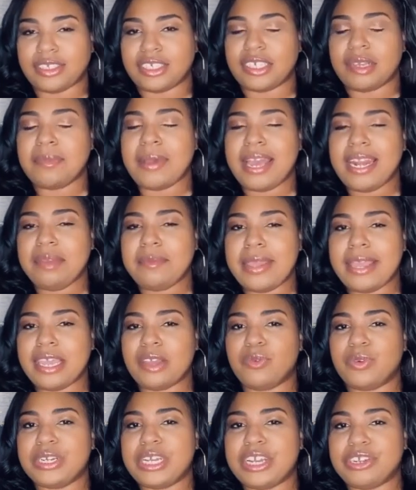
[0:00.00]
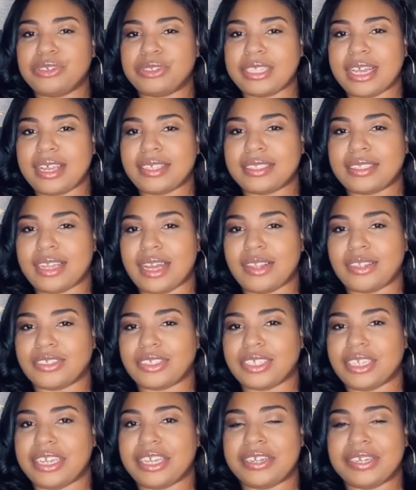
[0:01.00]
Somebody making $100,000 a
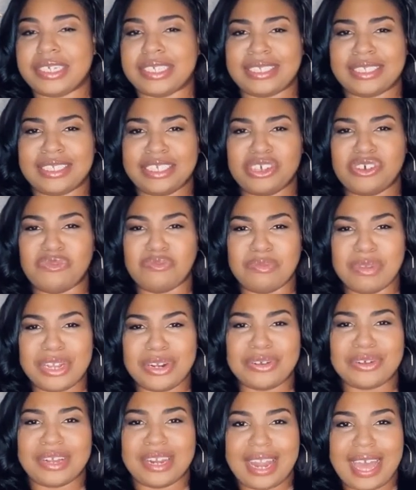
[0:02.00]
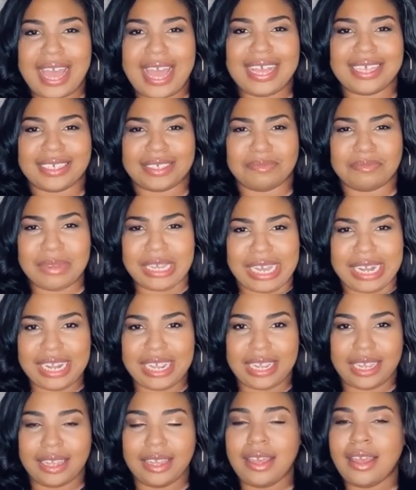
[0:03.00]
year is still middle class
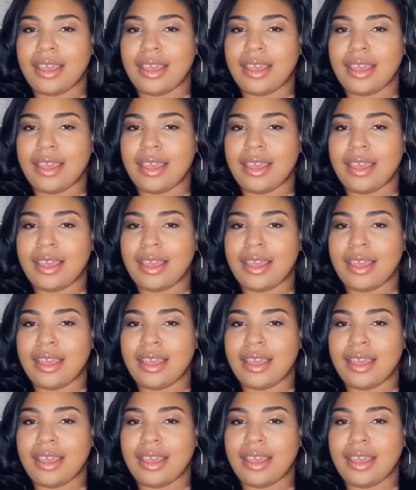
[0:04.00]
money.